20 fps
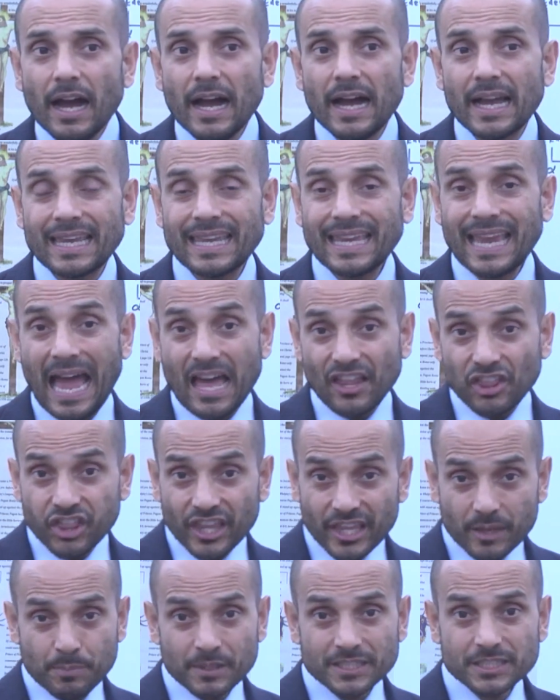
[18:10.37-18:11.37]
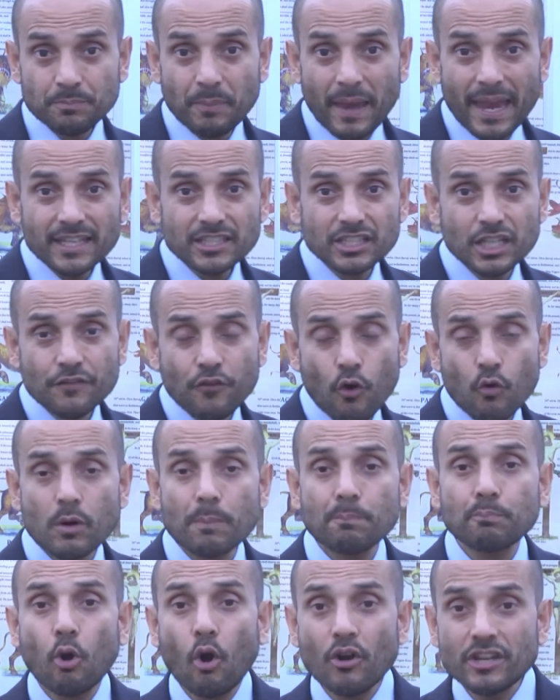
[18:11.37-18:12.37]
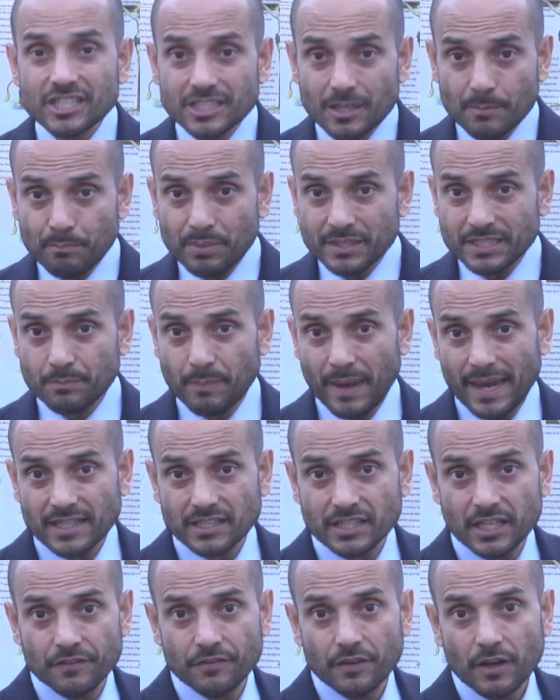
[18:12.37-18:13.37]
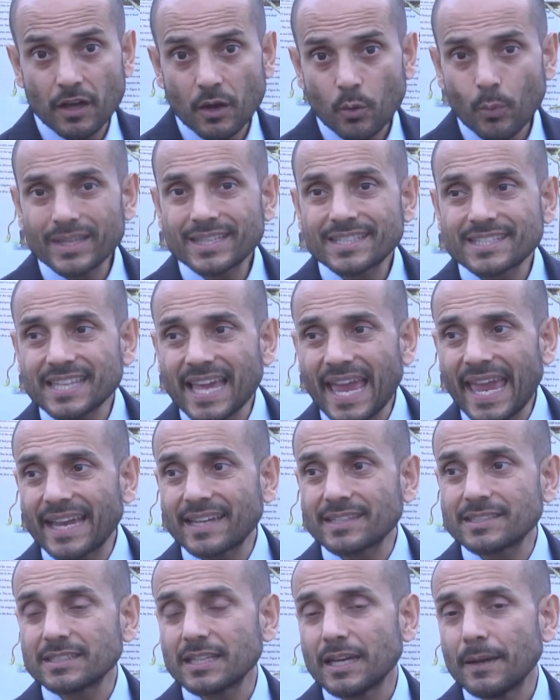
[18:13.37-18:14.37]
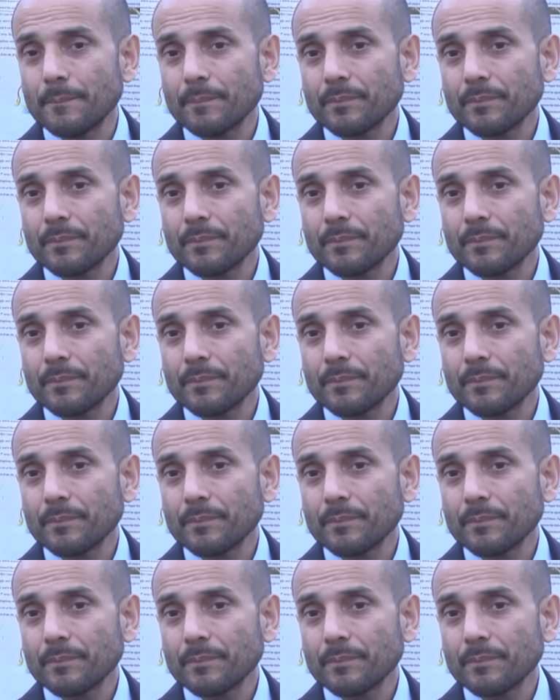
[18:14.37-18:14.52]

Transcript: a Catholic perspective or a Protestant perspective? Which sect?